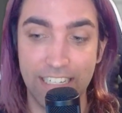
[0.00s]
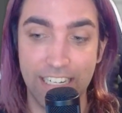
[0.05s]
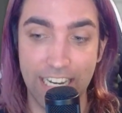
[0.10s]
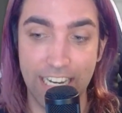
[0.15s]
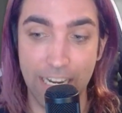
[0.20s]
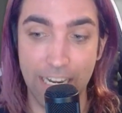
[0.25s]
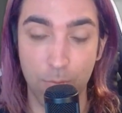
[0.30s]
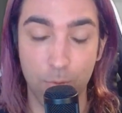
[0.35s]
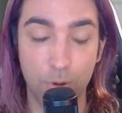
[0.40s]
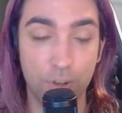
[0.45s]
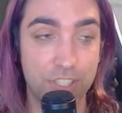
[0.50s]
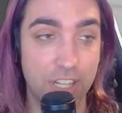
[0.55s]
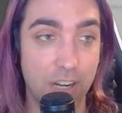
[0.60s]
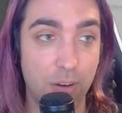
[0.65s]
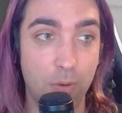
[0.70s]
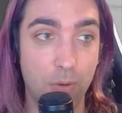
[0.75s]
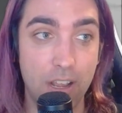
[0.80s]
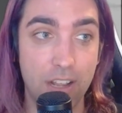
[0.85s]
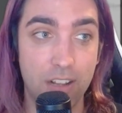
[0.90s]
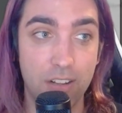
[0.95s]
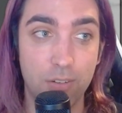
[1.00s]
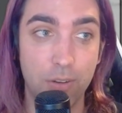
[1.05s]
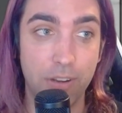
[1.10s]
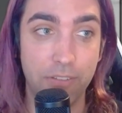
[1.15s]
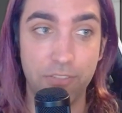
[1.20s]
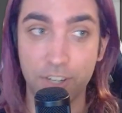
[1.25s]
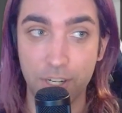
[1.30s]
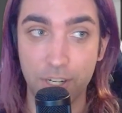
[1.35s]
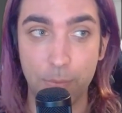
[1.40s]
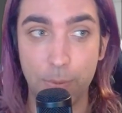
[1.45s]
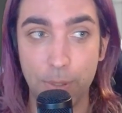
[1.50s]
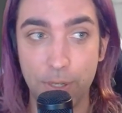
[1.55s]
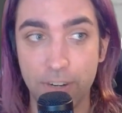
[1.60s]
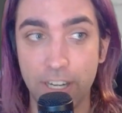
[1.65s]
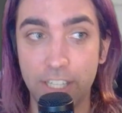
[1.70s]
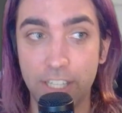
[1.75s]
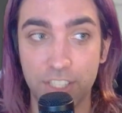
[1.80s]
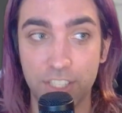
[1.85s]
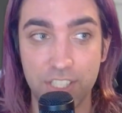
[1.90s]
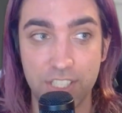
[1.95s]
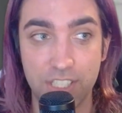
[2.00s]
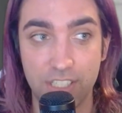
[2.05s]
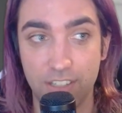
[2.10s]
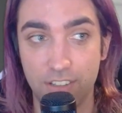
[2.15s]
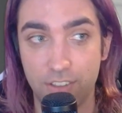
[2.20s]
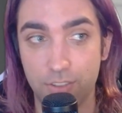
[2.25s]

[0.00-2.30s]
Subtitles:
it works out well. If you're going to put your agents